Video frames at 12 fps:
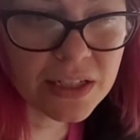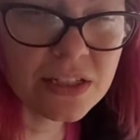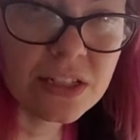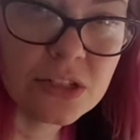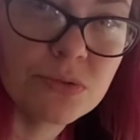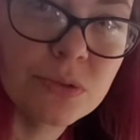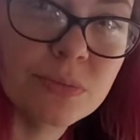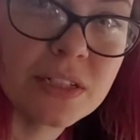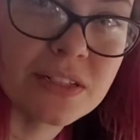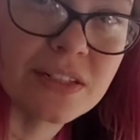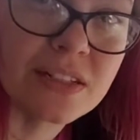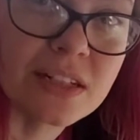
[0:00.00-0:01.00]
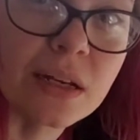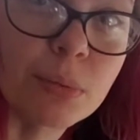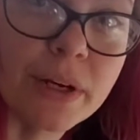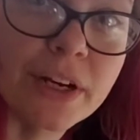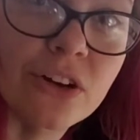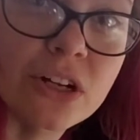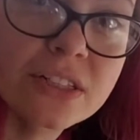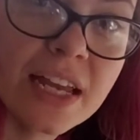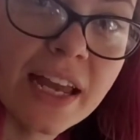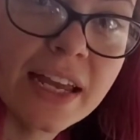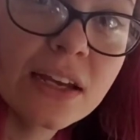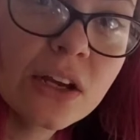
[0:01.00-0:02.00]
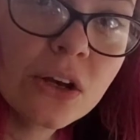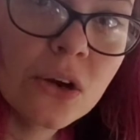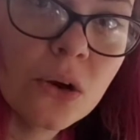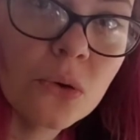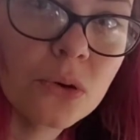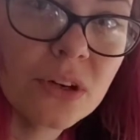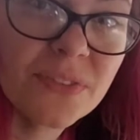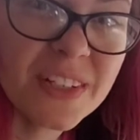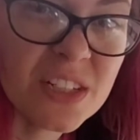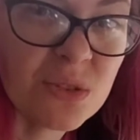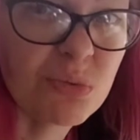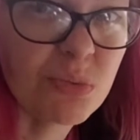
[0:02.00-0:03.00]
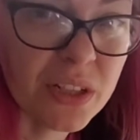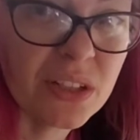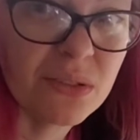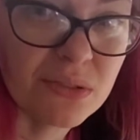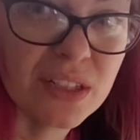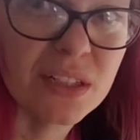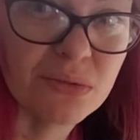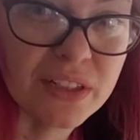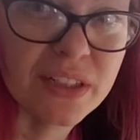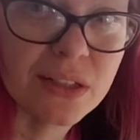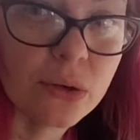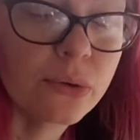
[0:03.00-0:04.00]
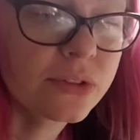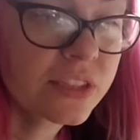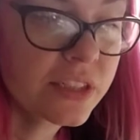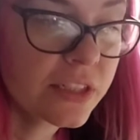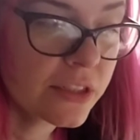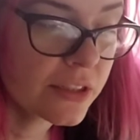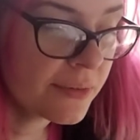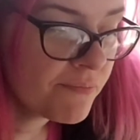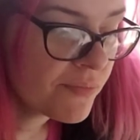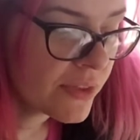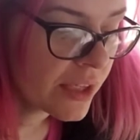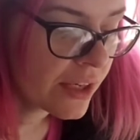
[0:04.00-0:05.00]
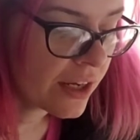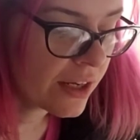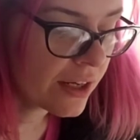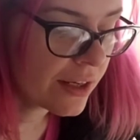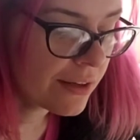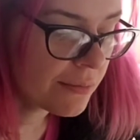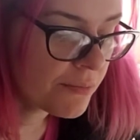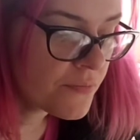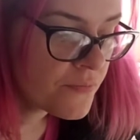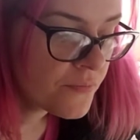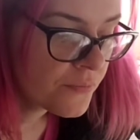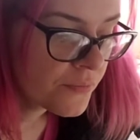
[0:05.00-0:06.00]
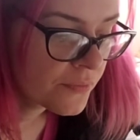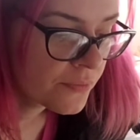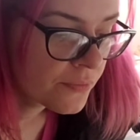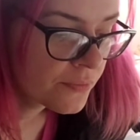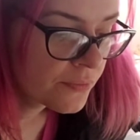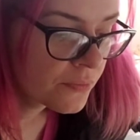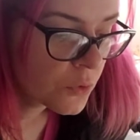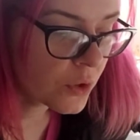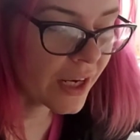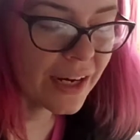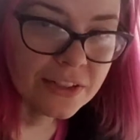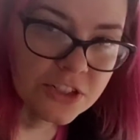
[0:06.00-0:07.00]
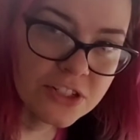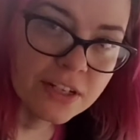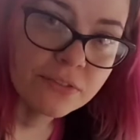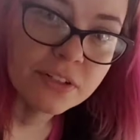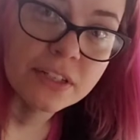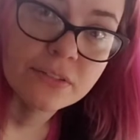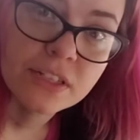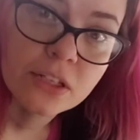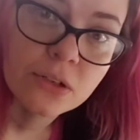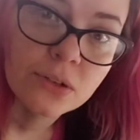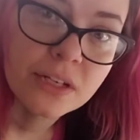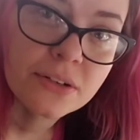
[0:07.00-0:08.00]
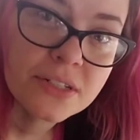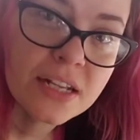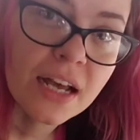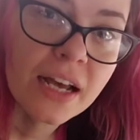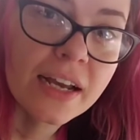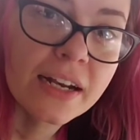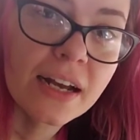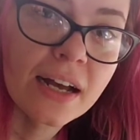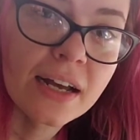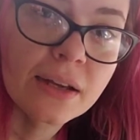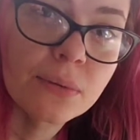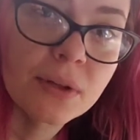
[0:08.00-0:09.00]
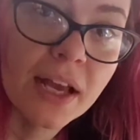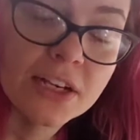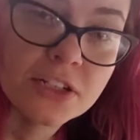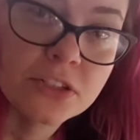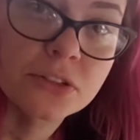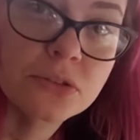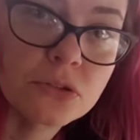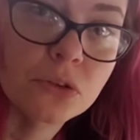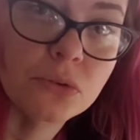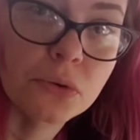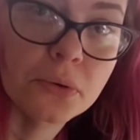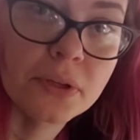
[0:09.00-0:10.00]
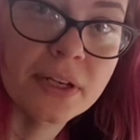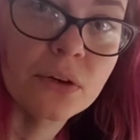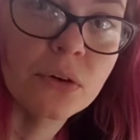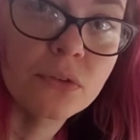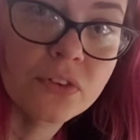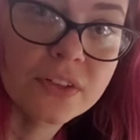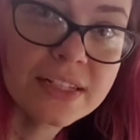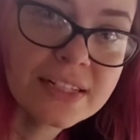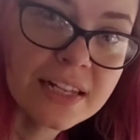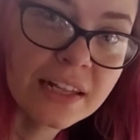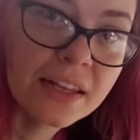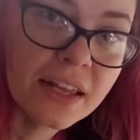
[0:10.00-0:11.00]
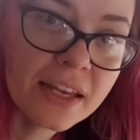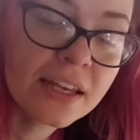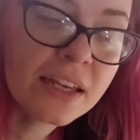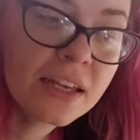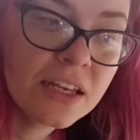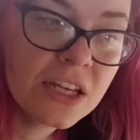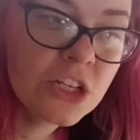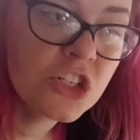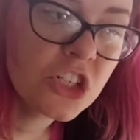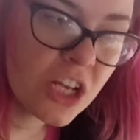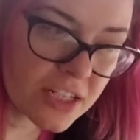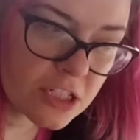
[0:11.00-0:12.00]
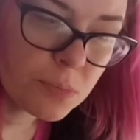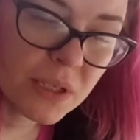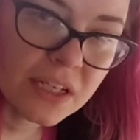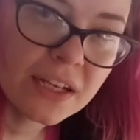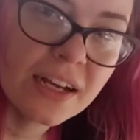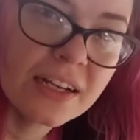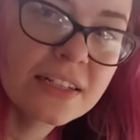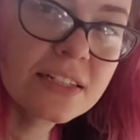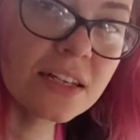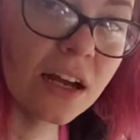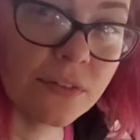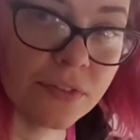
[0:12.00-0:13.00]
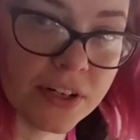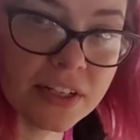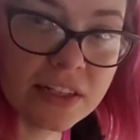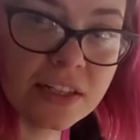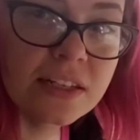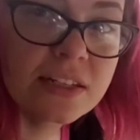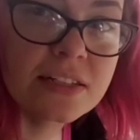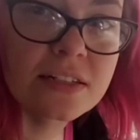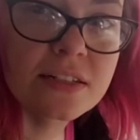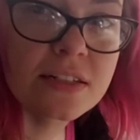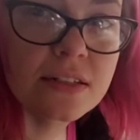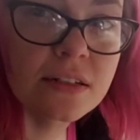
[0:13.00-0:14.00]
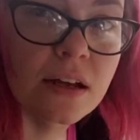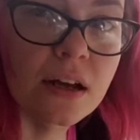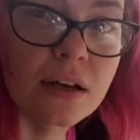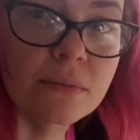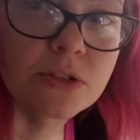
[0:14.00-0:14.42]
because this room doesn't stay bright all day. Or if it's really, really, really cold in here, or I should say really, really cold outside, I will actually use the grow light over the sunlight, just because covering this